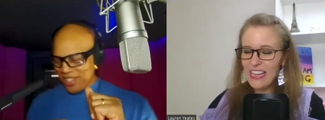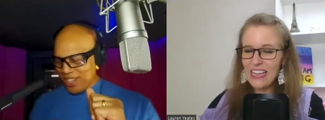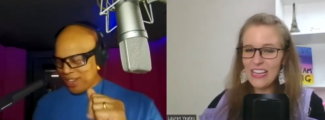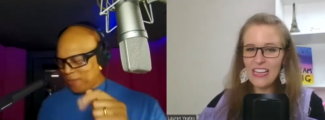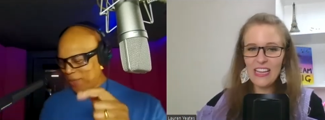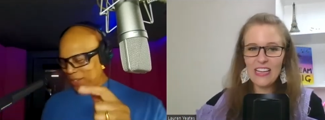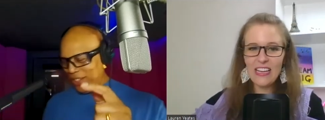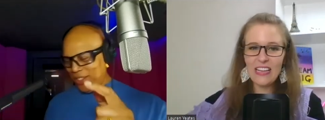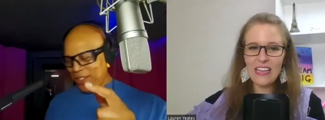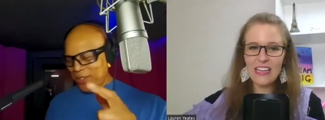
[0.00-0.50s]

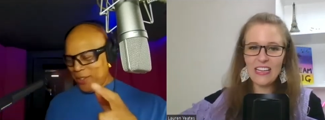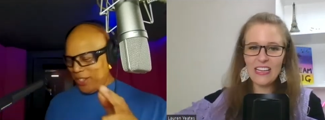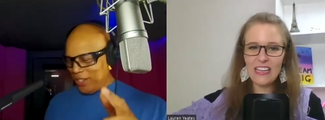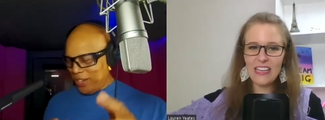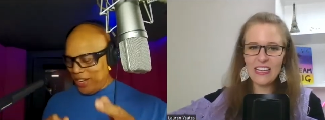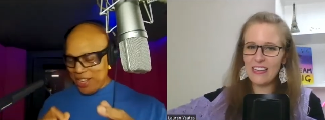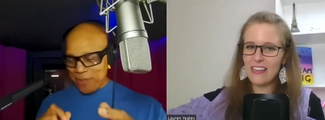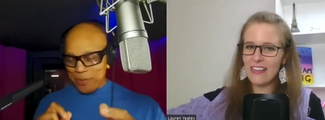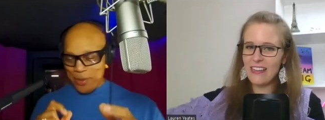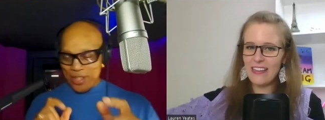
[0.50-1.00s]
Speaker 1: something. You and
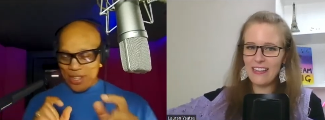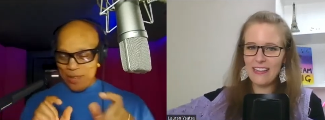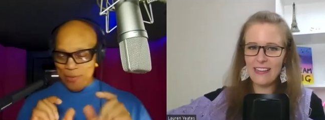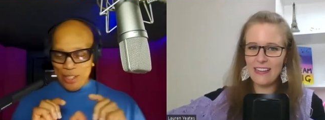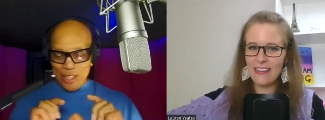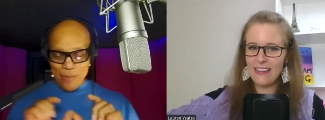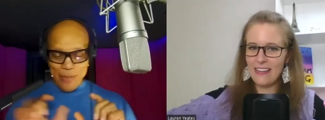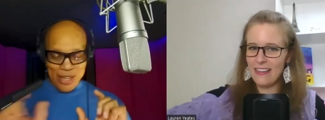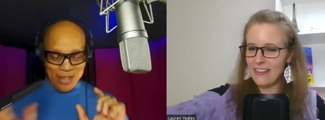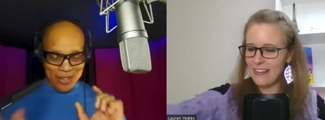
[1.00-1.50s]
you asked me
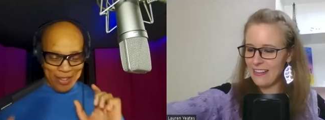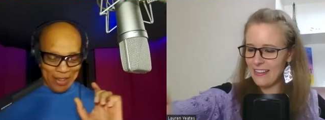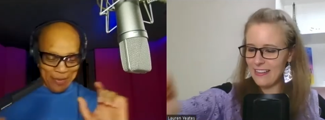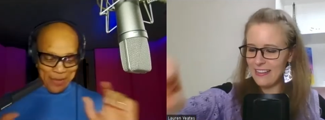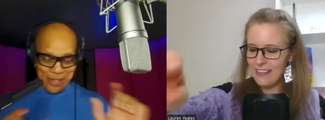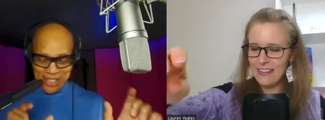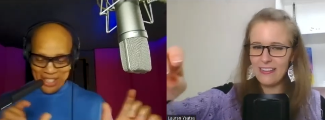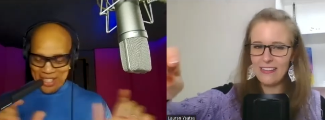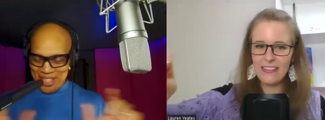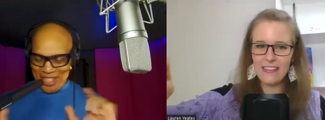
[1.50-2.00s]
something about
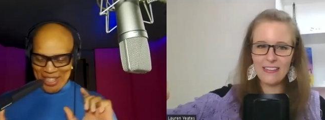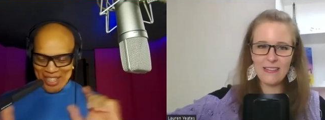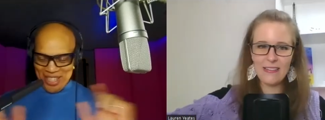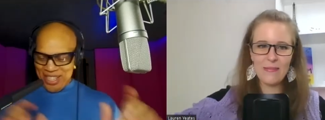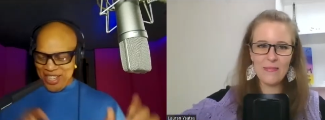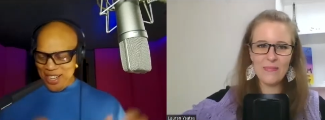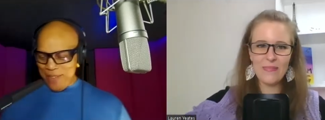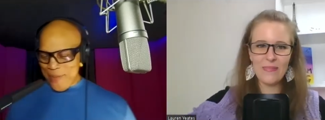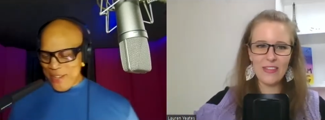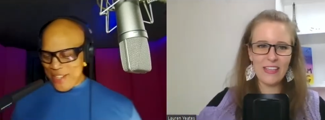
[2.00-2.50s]
something.
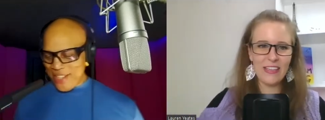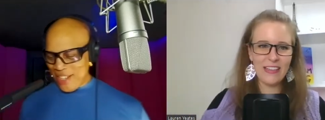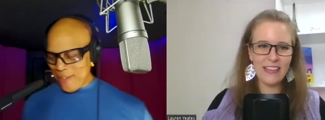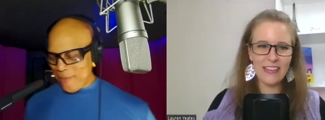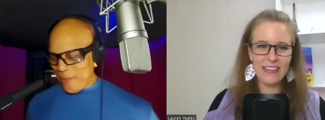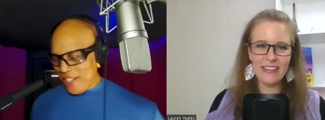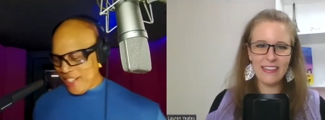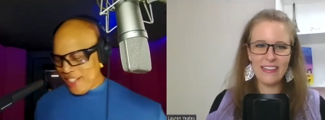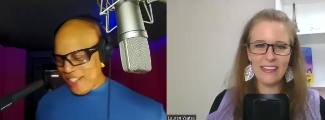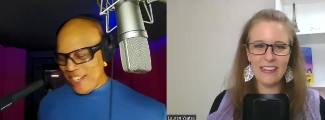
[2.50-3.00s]
I messed
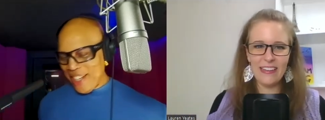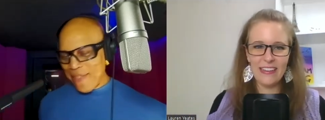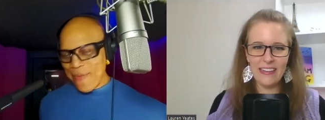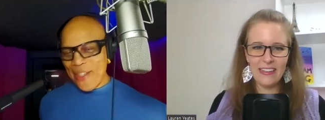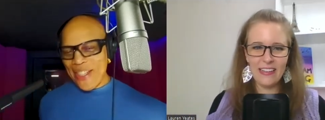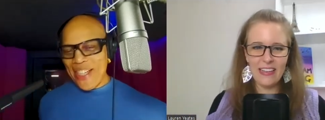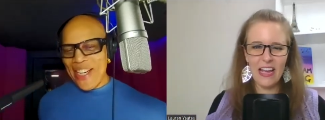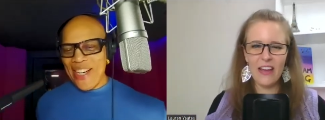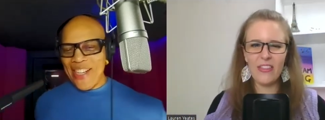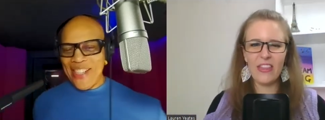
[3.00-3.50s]
up on that.
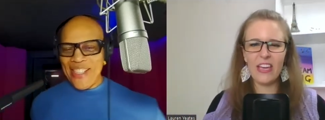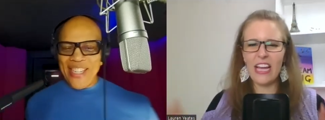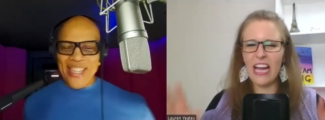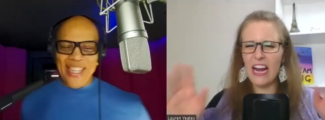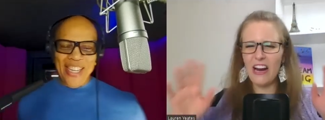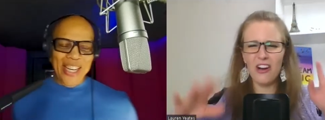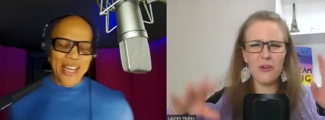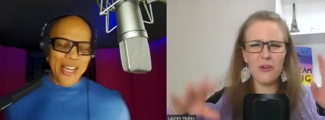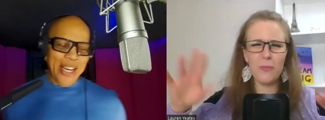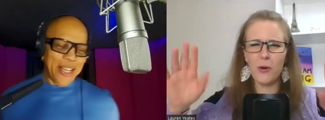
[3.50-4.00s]
But yeah, I,
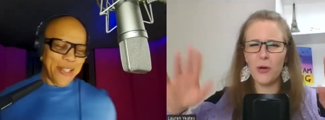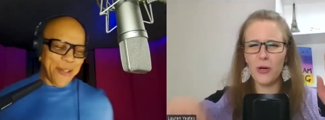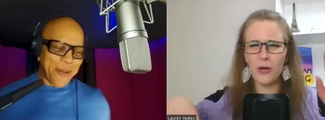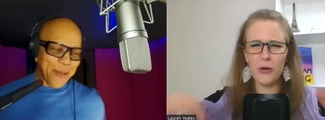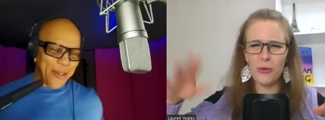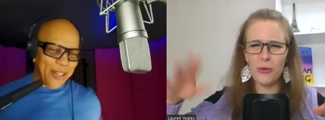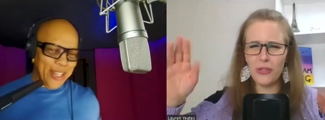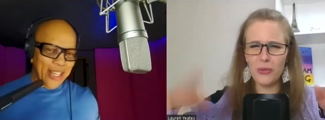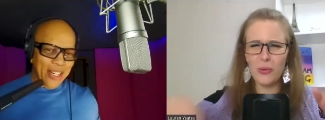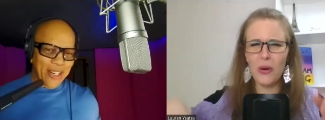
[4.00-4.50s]
think Harry I,
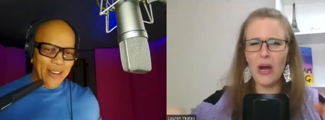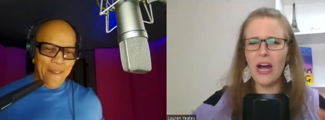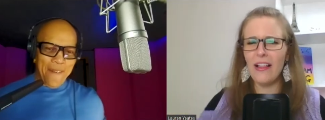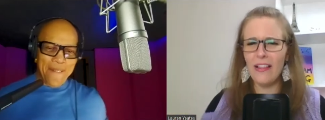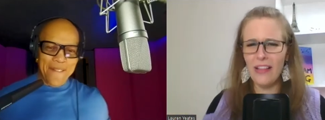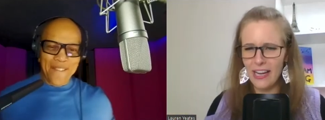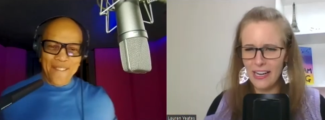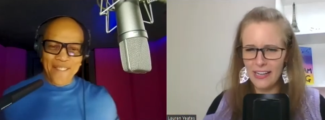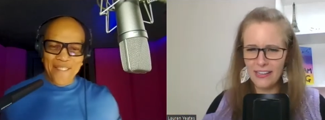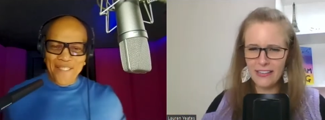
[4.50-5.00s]
Potter or that.
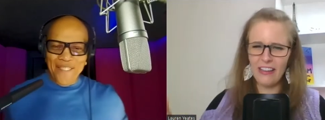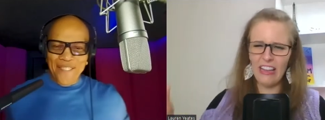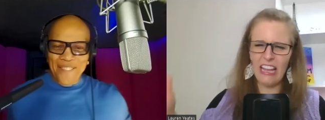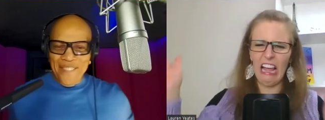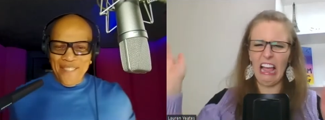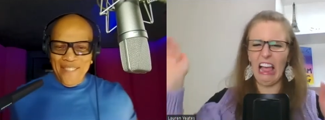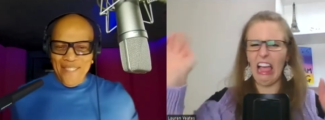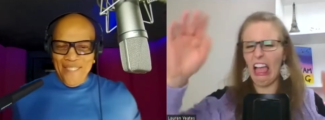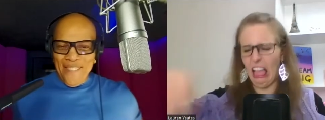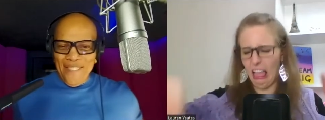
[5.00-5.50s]
Speaker 2: Twilight, and you're
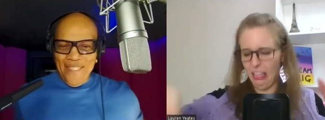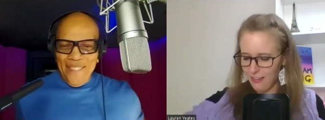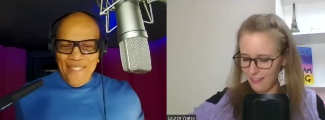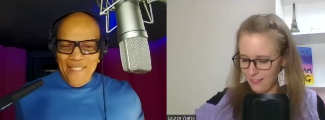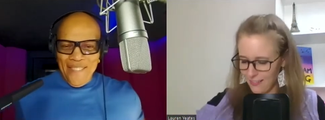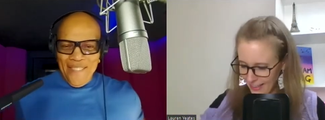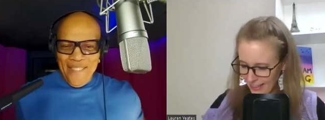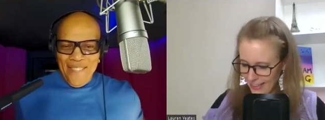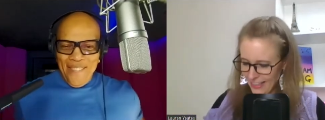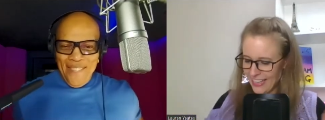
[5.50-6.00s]
like, yeah,
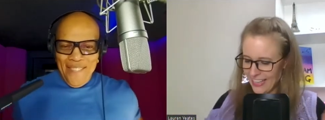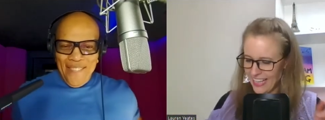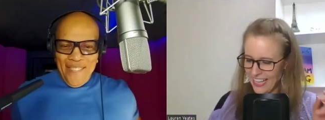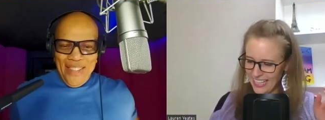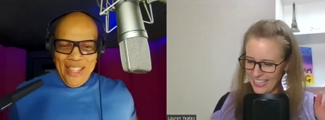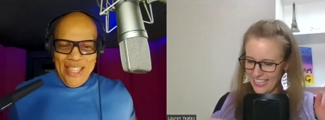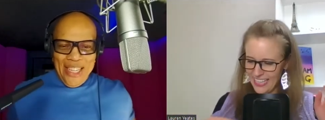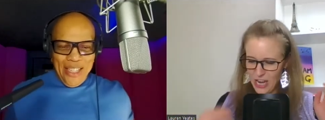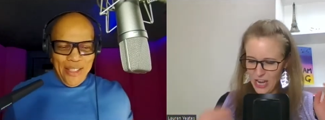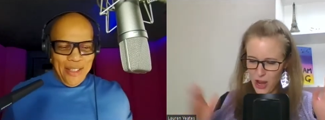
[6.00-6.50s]

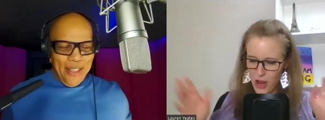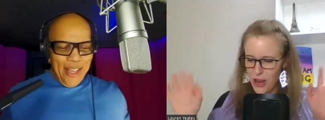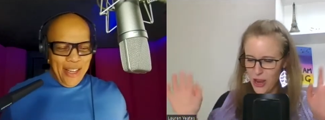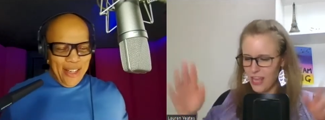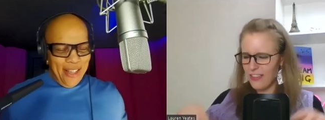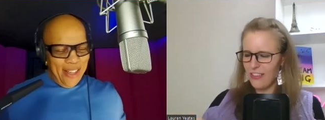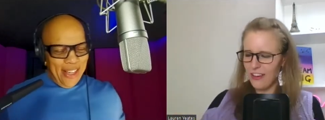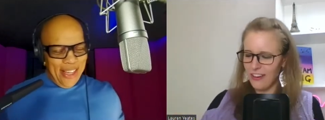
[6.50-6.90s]
none of